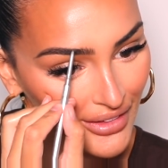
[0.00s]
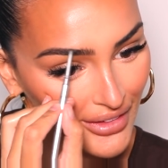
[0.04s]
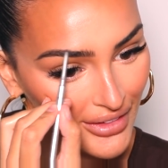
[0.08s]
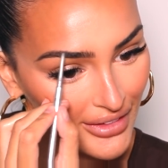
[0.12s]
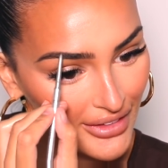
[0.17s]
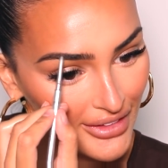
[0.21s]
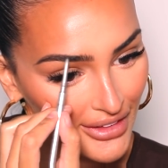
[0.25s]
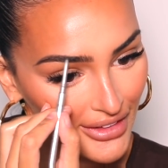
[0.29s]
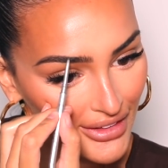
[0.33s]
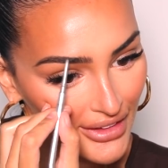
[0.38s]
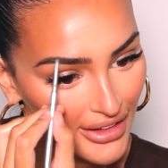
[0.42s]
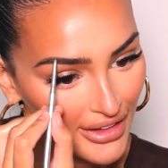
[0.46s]

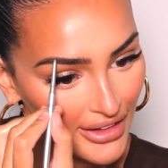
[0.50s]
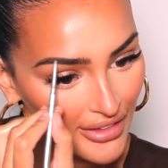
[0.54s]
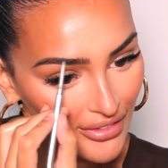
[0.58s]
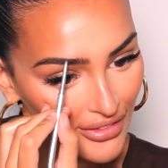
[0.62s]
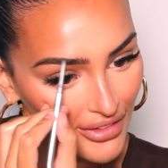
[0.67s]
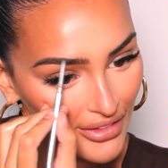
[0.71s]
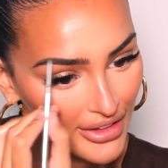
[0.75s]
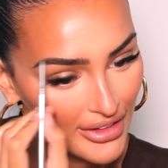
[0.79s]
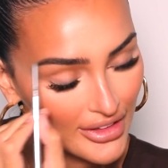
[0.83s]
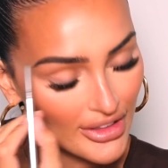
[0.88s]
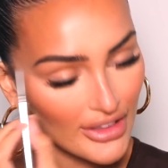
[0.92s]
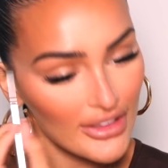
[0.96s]
So yeah, I
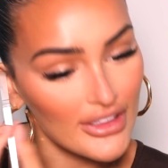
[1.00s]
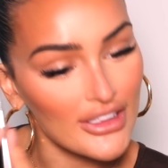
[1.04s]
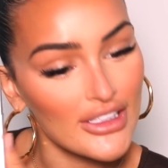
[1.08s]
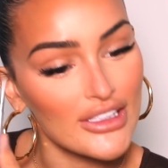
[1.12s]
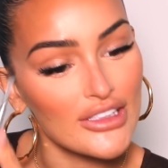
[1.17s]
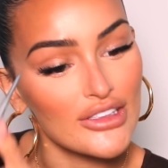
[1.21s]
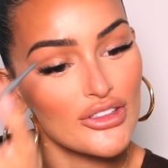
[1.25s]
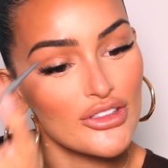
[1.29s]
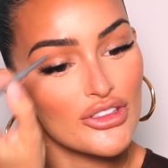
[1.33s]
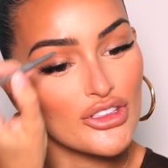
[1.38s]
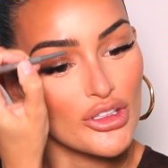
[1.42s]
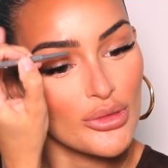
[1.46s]
really don't need to
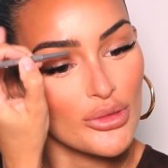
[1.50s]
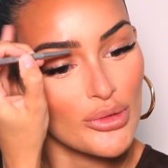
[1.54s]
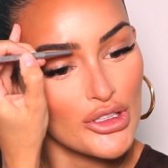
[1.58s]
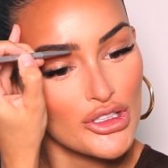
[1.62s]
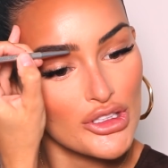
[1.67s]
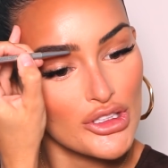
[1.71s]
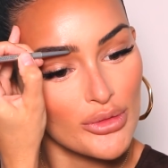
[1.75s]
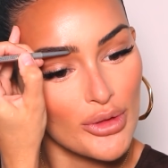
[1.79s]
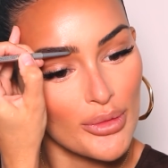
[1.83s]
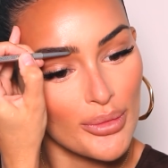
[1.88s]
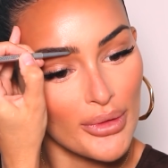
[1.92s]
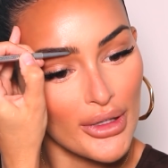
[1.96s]
do too much
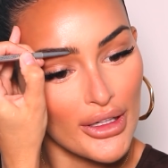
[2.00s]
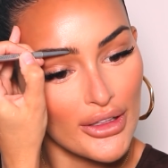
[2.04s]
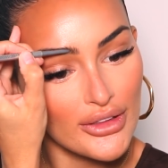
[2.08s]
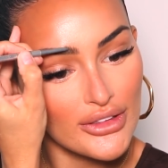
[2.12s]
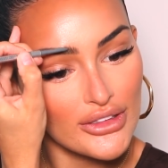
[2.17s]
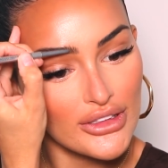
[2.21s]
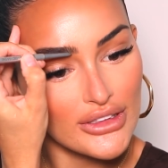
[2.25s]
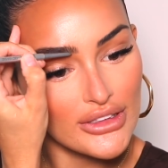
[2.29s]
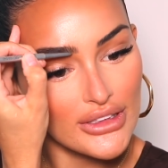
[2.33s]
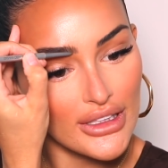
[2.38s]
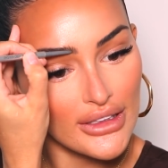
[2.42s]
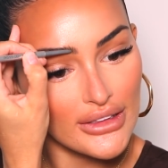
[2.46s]
to my brows
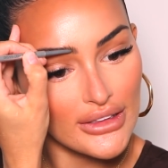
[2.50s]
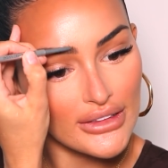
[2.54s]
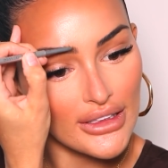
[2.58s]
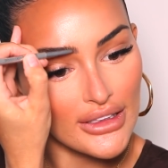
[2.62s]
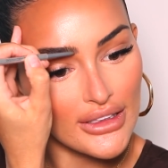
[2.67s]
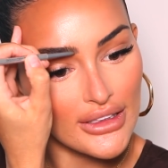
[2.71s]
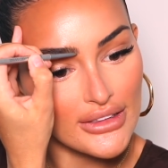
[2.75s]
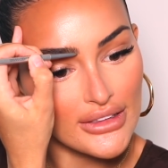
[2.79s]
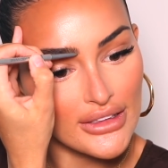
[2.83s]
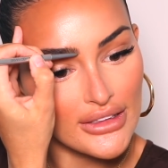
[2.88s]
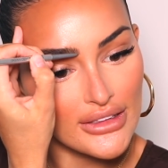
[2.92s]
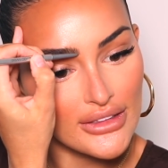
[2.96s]
because like I said,
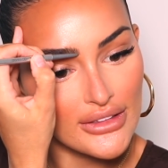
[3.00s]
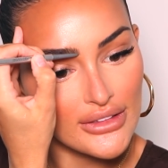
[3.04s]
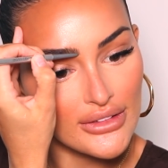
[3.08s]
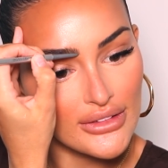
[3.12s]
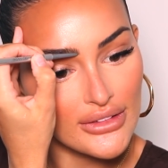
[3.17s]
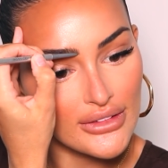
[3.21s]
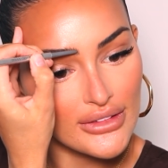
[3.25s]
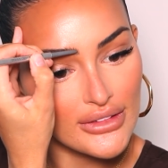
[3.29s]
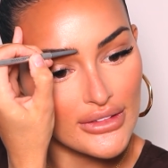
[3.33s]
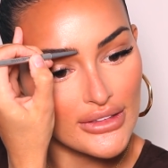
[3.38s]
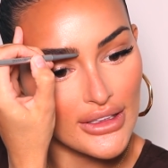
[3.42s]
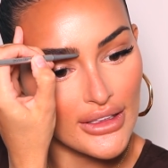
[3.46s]
I did
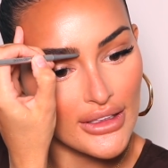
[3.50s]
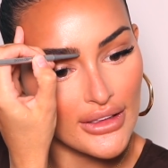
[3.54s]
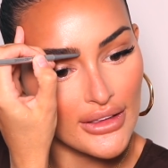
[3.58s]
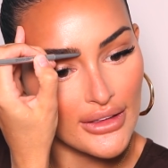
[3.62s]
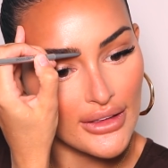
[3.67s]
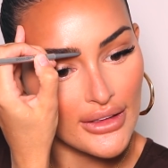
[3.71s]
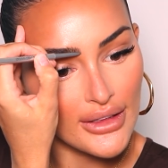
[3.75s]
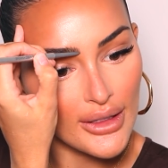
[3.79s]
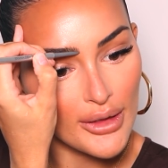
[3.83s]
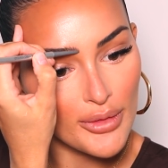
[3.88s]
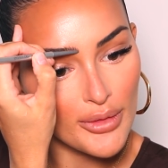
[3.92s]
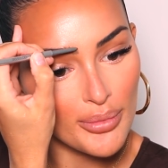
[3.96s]
tint
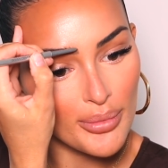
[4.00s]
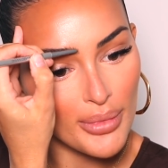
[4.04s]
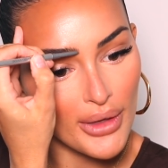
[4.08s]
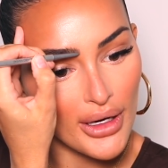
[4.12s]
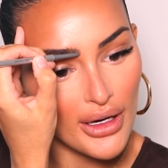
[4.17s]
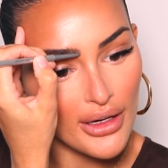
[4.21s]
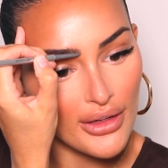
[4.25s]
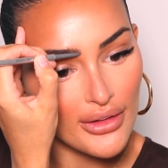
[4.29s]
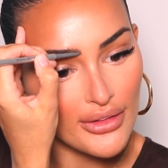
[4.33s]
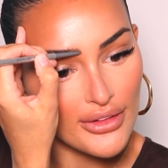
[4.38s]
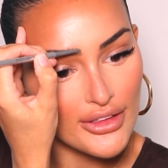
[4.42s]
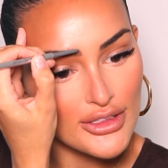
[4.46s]
them,
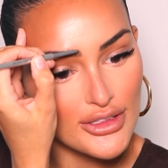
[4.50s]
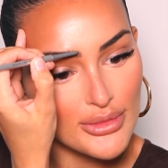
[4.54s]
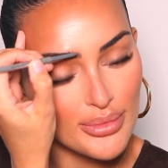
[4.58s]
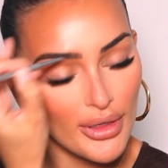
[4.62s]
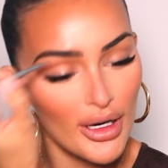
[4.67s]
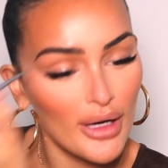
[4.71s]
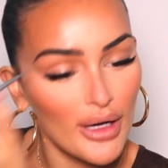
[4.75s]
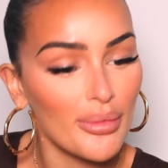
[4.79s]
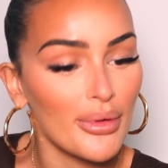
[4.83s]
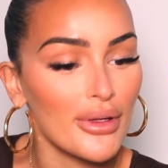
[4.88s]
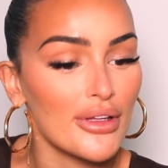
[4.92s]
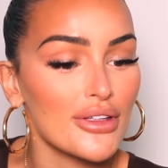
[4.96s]
but this
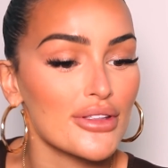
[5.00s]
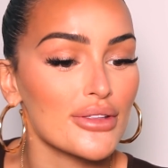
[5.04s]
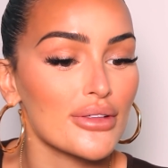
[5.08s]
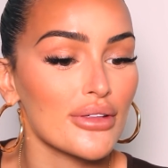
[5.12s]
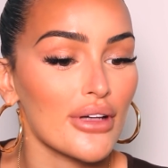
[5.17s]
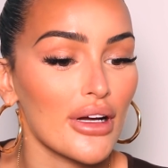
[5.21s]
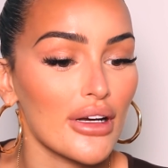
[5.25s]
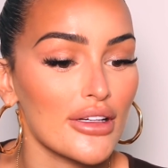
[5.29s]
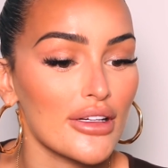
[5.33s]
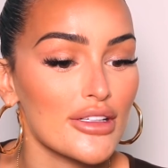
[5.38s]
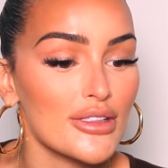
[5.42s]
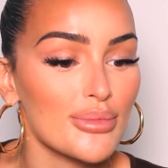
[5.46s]
brow pencil
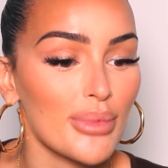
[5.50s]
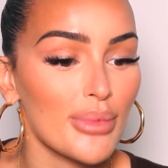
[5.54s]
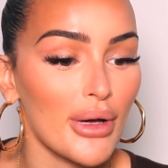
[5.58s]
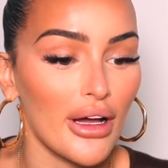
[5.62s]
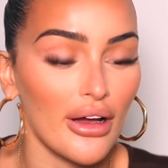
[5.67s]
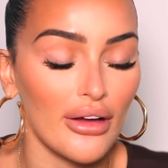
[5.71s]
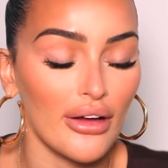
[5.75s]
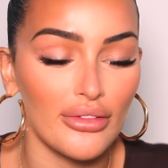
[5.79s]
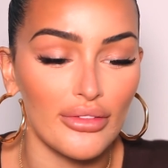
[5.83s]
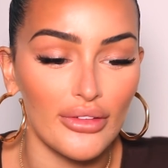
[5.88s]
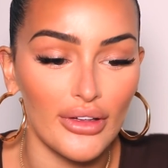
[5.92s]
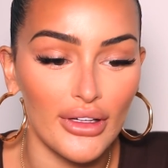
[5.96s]
colour is
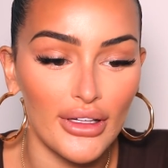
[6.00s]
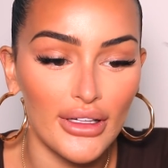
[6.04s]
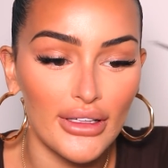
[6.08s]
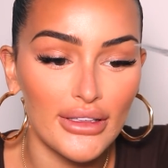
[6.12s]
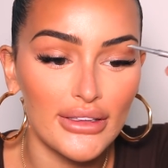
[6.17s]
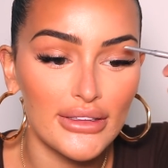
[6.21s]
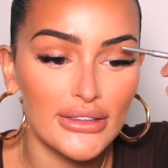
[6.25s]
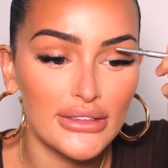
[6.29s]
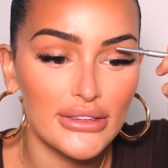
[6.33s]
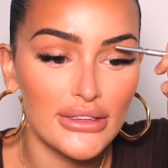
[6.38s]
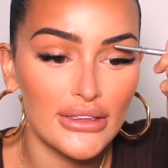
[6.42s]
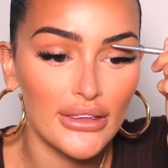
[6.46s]

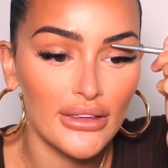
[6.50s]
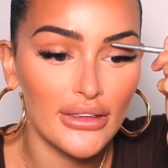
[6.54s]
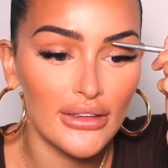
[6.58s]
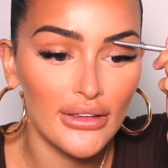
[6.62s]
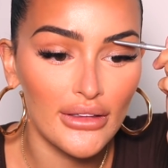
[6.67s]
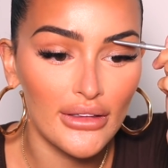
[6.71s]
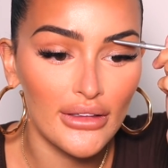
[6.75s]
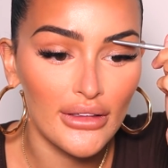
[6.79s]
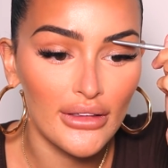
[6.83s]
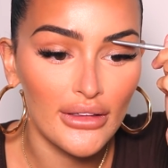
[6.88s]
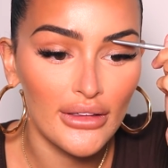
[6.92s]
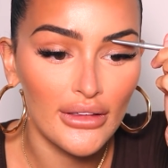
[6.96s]
perfect.
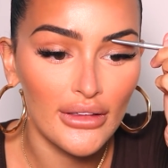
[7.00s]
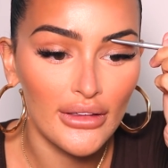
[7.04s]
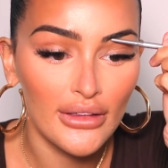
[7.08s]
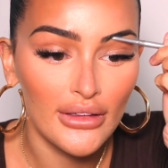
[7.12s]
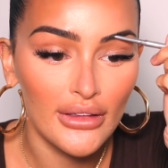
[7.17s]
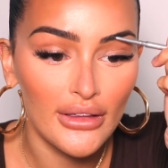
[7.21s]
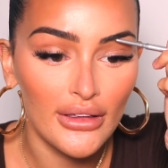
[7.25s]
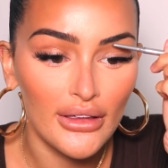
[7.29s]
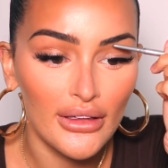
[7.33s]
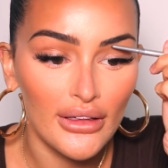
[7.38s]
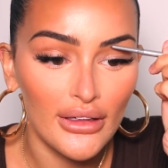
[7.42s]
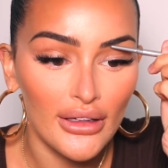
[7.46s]

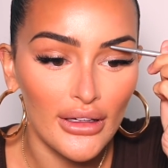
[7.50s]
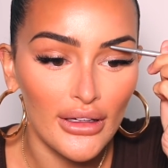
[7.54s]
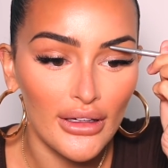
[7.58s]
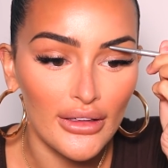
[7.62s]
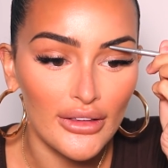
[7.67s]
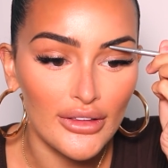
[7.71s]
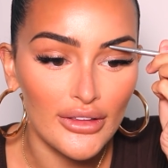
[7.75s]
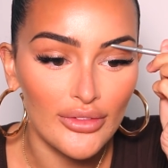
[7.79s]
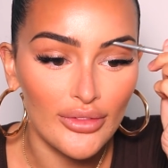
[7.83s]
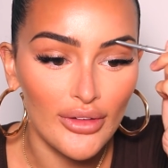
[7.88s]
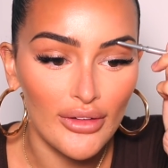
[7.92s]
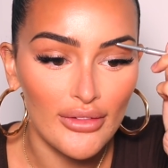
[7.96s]

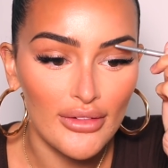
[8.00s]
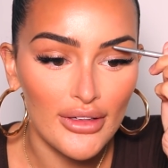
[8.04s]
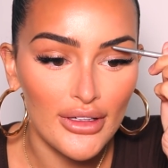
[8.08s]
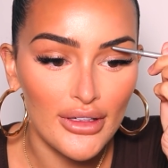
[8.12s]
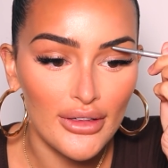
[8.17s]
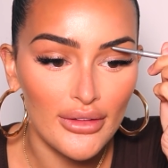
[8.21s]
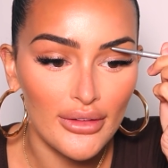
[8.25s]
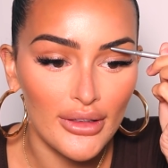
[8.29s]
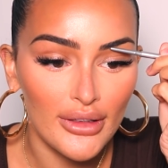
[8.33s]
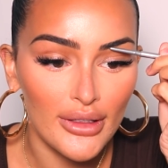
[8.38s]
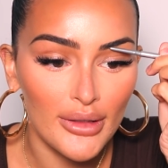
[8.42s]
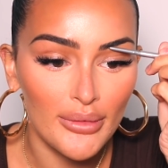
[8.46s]
It's very
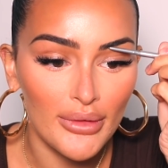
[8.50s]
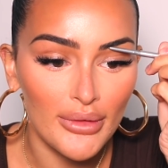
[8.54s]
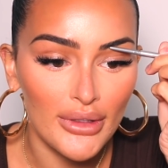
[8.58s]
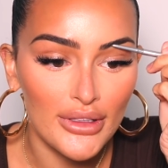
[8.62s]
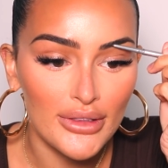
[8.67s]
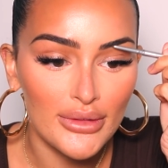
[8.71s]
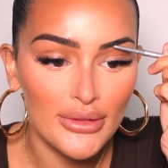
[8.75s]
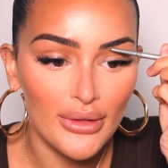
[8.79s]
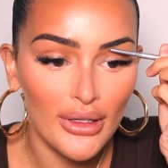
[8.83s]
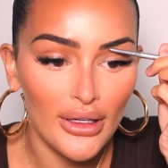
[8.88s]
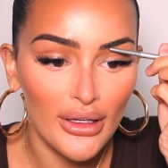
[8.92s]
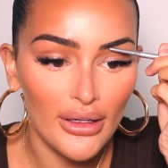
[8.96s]
creamy
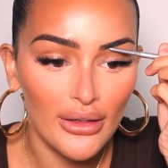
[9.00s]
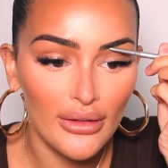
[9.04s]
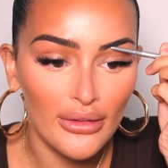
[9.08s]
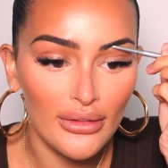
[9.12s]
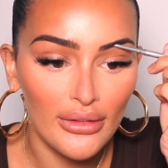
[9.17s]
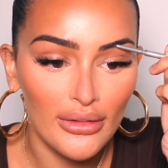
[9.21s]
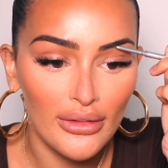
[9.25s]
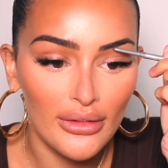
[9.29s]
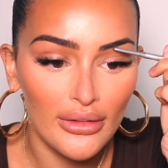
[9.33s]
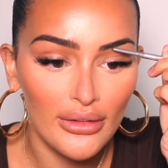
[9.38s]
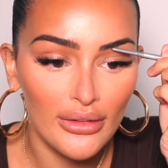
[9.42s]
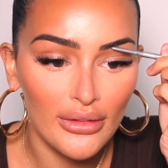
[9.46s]
as
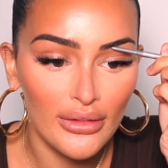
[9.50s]
well.